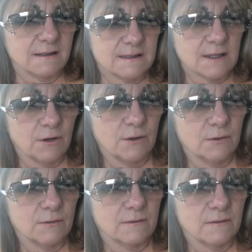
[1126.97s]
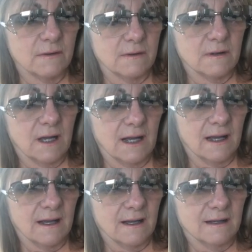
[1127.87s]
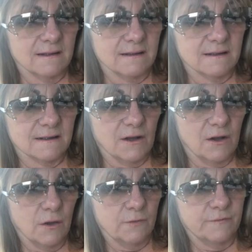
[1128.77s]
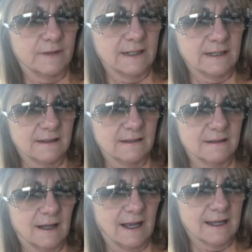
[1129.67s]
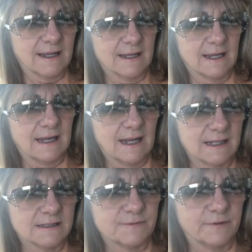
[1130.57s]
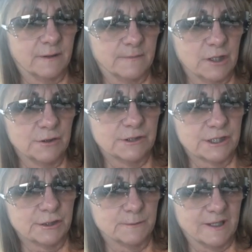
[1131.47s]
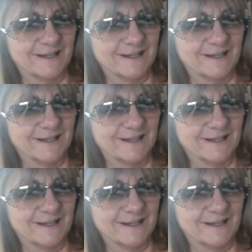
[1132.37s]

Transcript: So hopefully I can get hints from YouTube